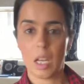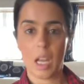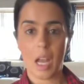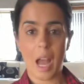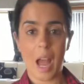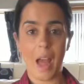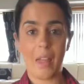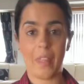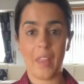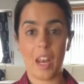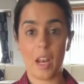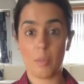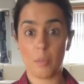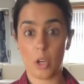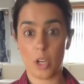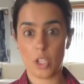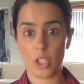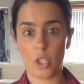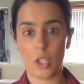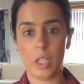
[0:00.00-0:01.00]
and then I'm
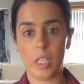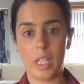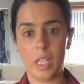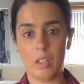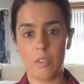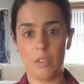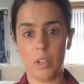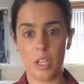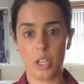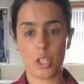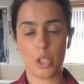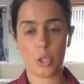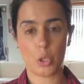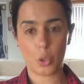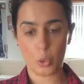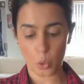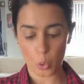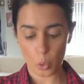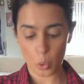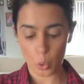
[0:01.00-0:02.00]
going to leave it to
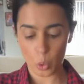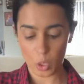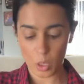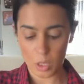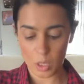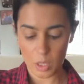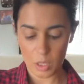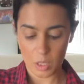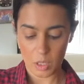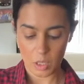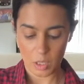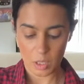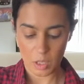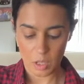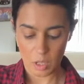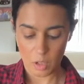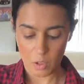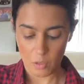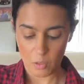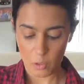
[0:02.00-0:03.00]
cool
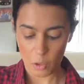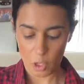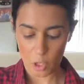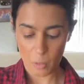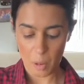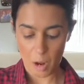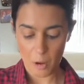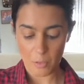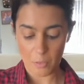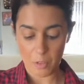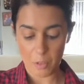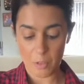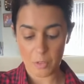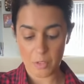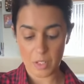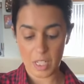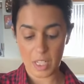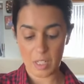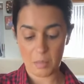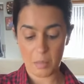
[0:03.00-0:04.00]
for about
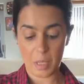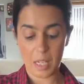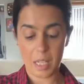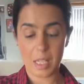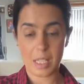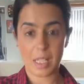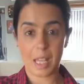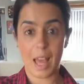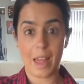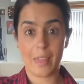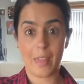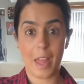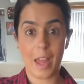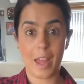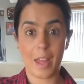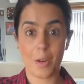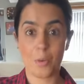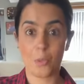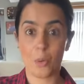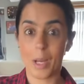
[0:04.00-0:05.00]
15 minutes, and
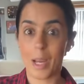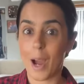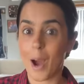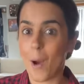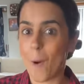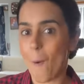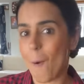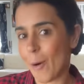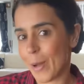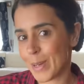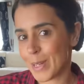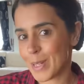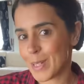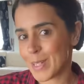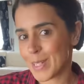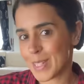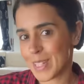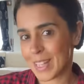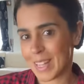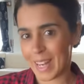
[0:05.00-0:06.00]
then we are on
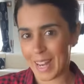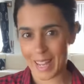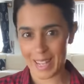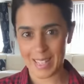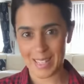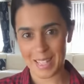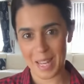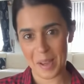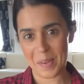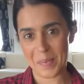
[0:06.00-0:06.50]
to the next step.